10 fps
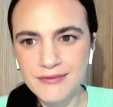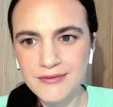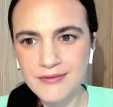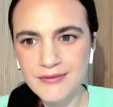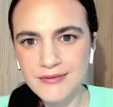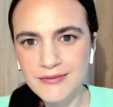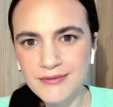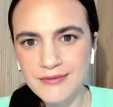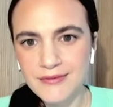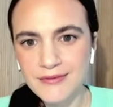
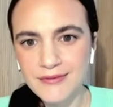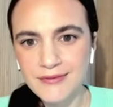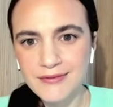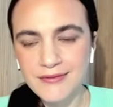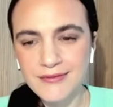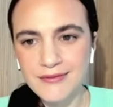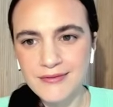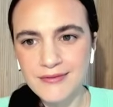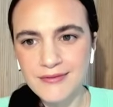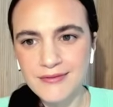
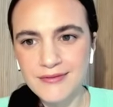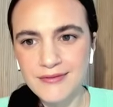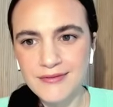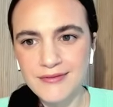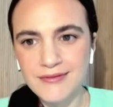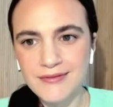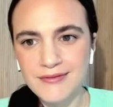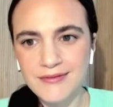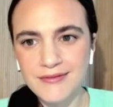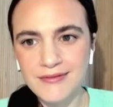
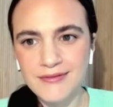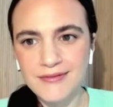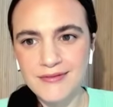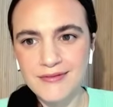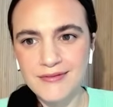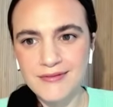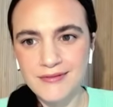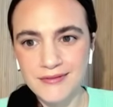No words are spoken by the person on screen.